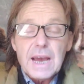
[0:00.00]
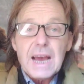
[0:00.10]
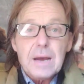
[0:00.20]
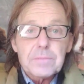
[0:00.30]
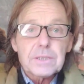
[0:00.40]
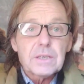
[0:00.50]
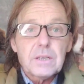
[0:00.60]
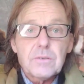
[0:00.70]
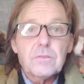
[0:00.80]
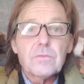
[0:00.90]

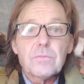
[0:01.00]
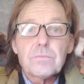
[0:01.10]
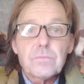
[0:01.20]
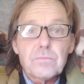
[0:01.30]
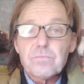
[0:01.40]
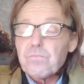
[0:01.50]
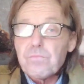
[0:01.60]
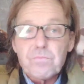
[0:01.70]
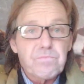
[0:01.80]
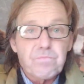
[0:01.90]
absolute
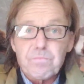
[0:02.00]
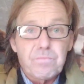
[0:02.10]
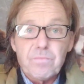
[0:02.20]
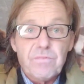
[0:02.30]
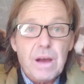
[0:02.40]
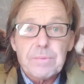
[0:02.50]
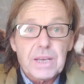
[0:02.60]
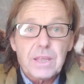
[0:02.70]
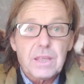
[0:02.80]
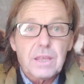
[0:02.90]

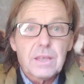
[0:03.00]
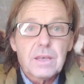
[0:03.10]
rubbish,